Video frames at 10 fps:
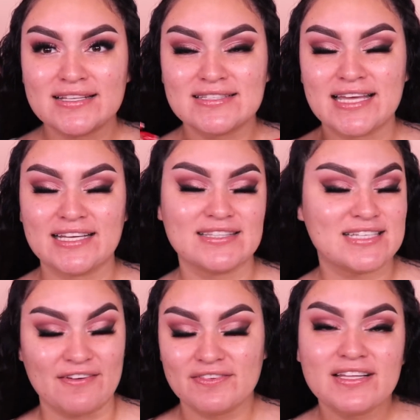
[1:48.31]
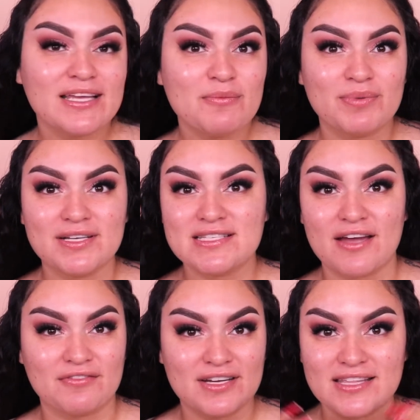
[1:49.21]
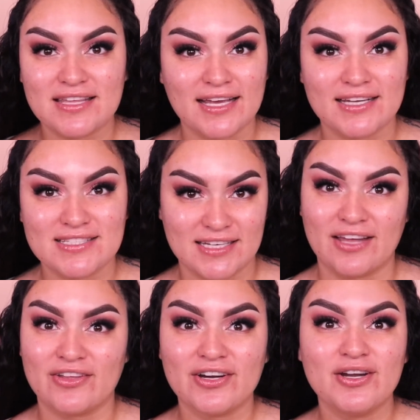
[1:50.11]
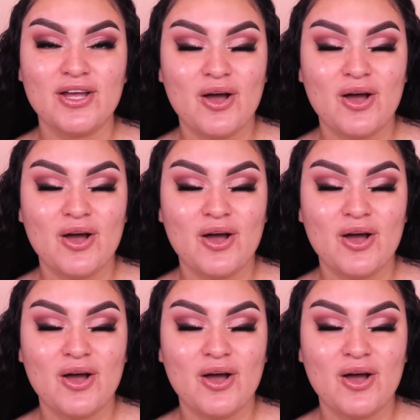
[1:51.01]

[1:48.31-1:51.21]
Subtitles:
like definitely puts everything together.